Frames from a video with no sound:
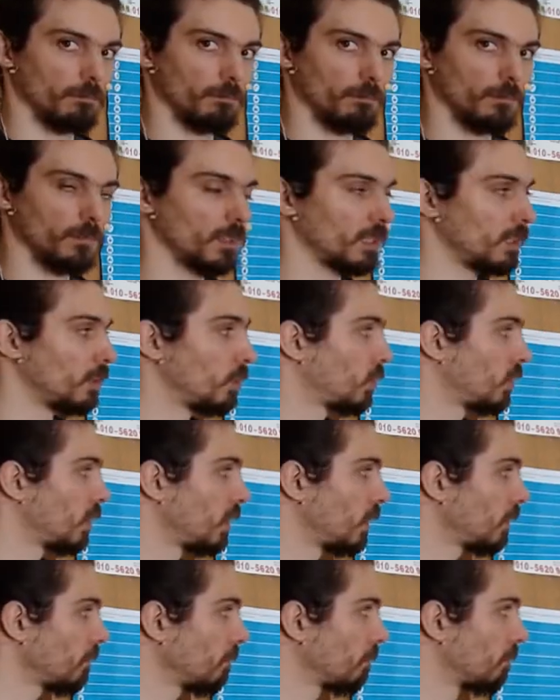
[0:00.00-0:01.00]
Can you
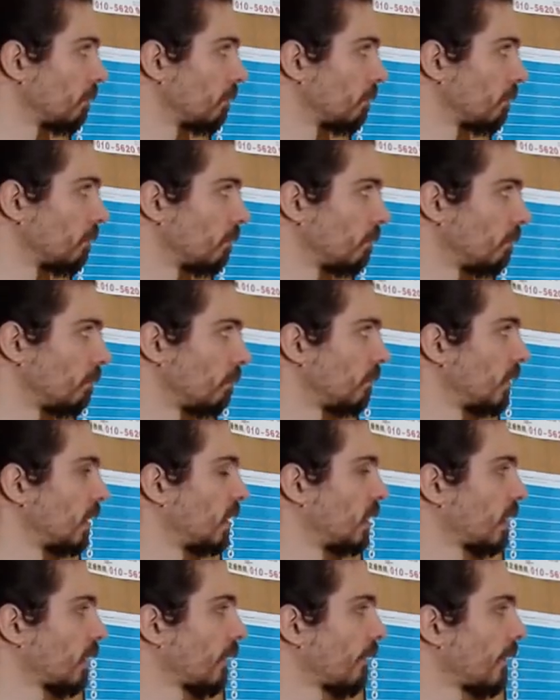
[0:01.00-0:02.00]
see? Is
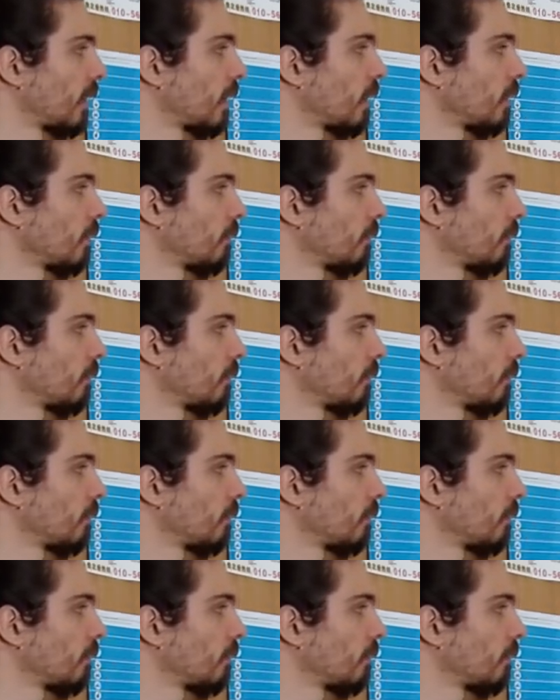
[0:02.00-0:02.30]
it clear?